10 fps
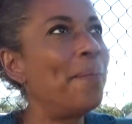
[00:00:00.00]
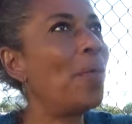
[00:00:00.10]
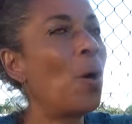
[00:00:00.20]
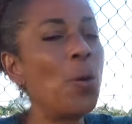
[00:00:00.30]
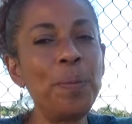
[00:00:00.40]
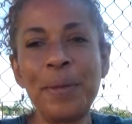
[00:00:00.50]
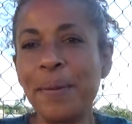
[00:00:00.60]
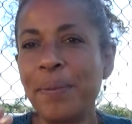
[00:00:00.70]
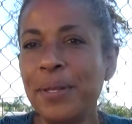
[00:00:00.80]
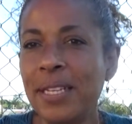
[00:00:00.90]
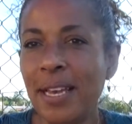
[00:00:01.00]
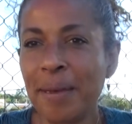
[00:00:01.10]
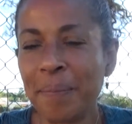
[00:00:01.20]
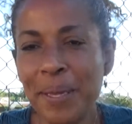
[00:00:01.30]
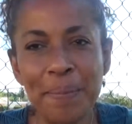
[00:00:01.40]
Old people,
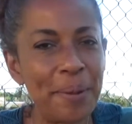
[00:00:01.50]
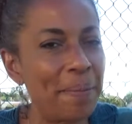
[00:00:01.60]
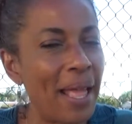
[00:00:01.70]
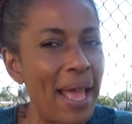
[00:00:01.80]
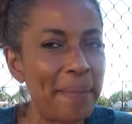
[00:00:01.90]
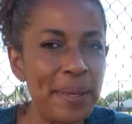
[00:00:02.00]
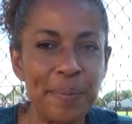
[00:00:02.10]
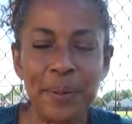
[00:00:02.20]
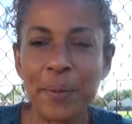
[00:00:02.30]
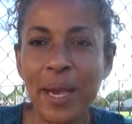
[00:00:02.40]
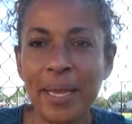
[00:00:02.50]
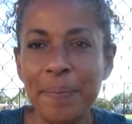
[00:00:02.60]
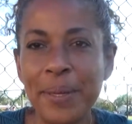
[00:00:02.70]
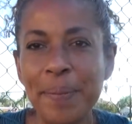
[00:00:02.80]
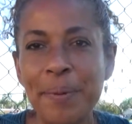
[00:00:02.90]
young people, black people, white
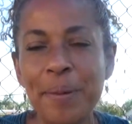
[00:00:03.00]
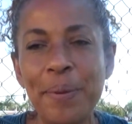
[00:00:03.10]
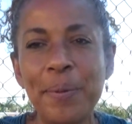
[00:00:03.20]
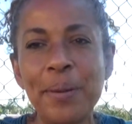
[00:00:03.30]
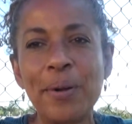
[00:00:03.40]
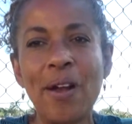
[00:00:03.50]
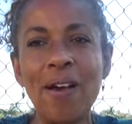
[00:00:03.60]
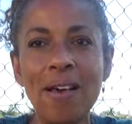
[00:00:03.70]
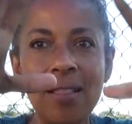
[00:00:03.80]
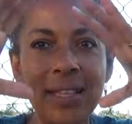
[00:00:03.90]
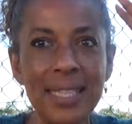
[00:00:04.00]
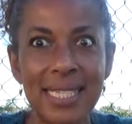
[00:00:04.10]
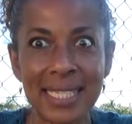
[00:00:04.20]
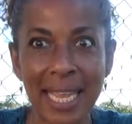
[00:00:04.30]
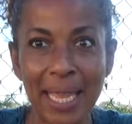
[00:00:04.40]
people, but we were all on the
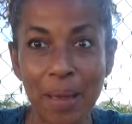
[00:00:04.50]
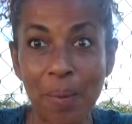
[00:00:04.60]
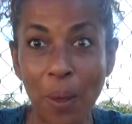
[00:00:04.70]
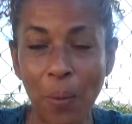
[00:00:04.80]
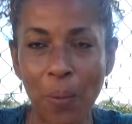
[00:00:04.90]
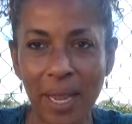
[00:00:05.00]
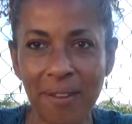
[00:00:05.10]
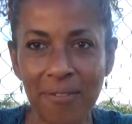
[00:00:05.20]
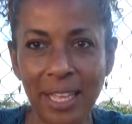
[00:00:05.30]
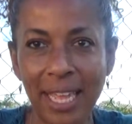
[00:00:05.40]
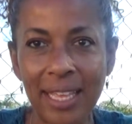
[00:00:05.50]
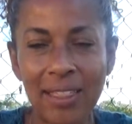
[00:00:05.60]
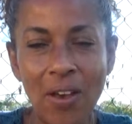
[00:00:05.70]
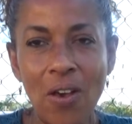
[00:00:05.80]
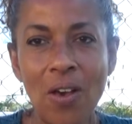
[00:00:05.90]
same
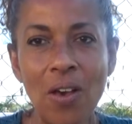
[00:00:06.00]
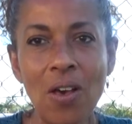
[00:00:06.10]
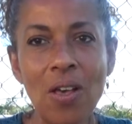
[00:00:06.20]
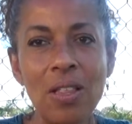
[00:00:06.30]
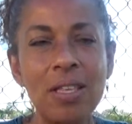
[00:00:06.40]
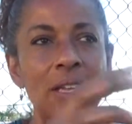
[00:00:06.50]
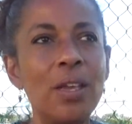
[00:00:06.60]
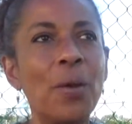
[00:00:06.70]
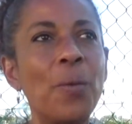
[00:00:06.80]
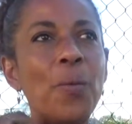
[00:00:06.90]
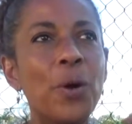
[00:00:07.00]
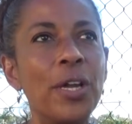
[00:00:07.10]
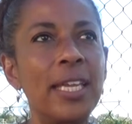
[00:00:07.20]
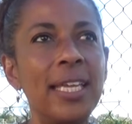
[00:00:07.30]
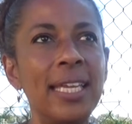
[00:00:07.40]
wavelength, all
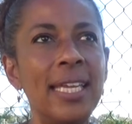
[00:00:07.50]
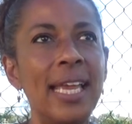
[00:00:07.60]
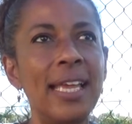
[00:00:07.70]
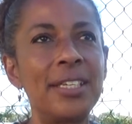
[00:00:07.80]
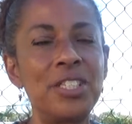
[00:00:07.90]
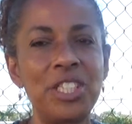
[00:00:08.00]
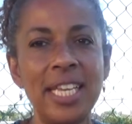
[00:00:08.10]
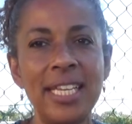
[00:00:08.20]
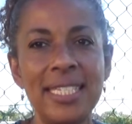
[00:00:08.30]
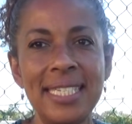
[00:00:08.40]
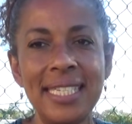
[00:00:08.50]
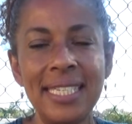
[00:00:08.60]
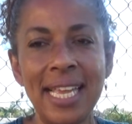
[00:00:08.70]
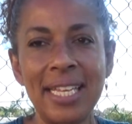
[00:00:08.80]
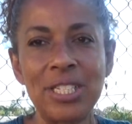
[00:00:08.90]
working and
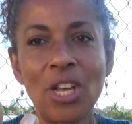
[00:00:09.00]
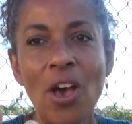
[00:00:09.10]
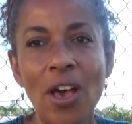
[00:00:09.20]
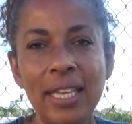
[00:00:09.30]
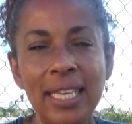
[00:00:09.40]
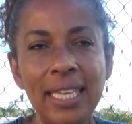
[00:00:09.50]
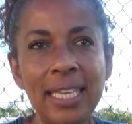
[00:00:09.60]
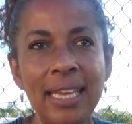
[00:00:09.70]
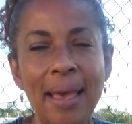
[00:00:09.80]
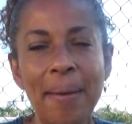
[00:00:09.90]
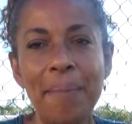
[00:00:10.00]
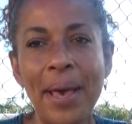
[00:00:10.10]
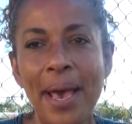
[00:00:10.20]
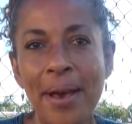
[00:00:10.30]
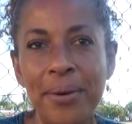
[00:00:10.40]
chanting and talking
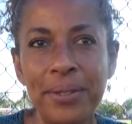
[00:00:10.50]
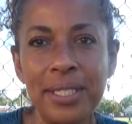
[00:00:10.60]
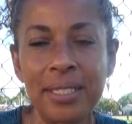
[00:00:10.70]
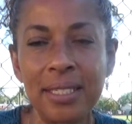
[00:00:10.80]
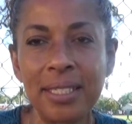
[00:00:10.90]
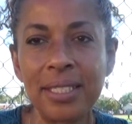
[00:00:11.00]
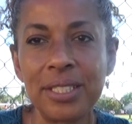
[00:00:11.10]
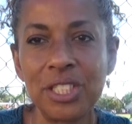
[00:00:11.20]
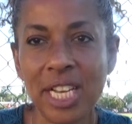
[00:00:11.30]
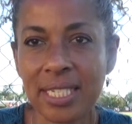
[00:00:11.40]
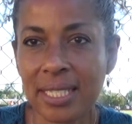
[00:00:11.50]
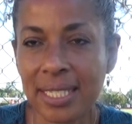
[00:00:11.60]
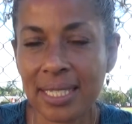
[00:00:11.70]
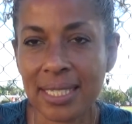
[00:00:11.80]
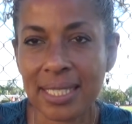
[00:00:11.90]
about
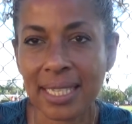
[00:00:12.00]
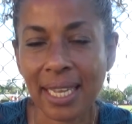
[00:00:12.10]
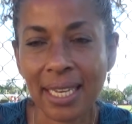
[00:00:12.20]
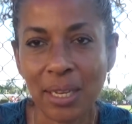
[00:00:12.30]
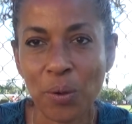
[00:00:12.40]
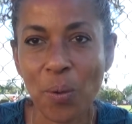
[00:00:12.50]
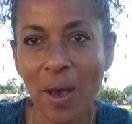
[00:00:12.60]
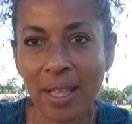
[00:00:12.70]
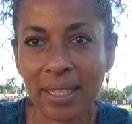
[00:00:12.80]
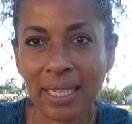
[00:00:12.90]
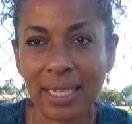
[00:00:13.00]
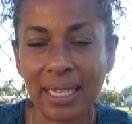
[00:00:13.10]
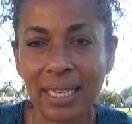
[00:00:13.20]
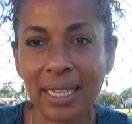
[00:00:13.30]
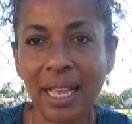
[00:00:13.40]
justice and equality
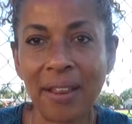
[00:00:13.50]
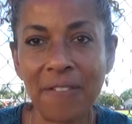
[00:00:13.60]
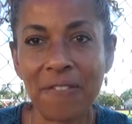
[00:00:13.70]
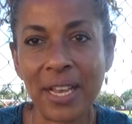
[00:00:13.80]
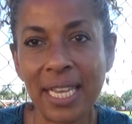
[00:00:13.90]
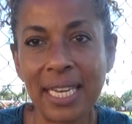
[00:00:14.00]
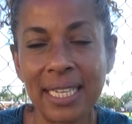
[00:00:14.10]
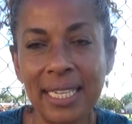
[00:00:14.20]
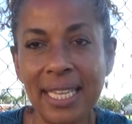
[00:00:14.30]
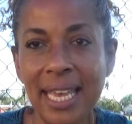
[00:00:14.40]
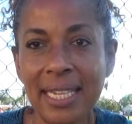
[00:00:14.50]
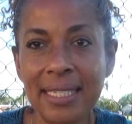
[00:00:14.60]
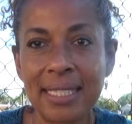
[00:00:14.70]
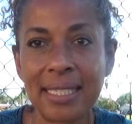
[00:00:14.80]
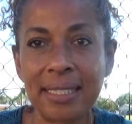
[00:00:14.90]
and fighting
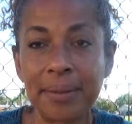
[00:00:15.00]
against